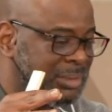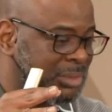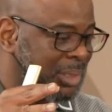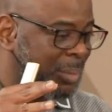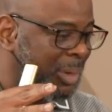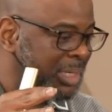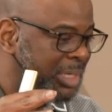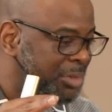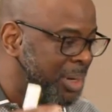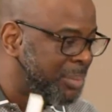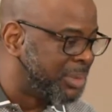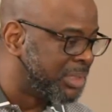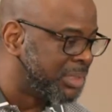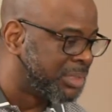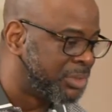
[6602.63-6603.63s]
somebody raped
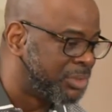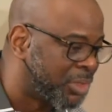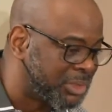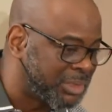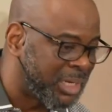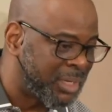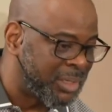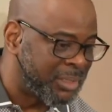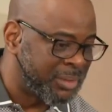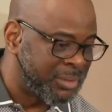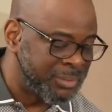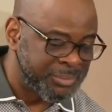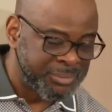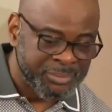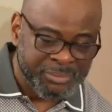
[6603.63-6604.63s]
his daughter.
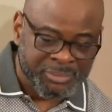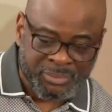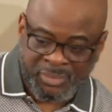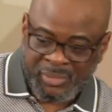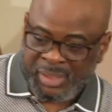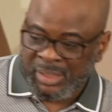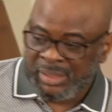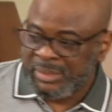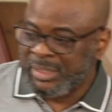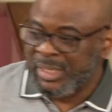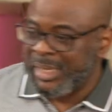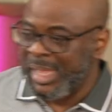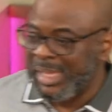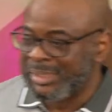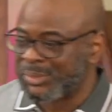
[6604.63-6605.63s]
The
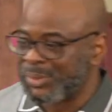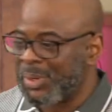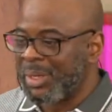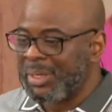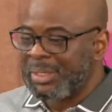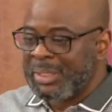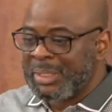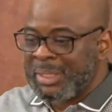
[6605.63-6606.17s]
next one,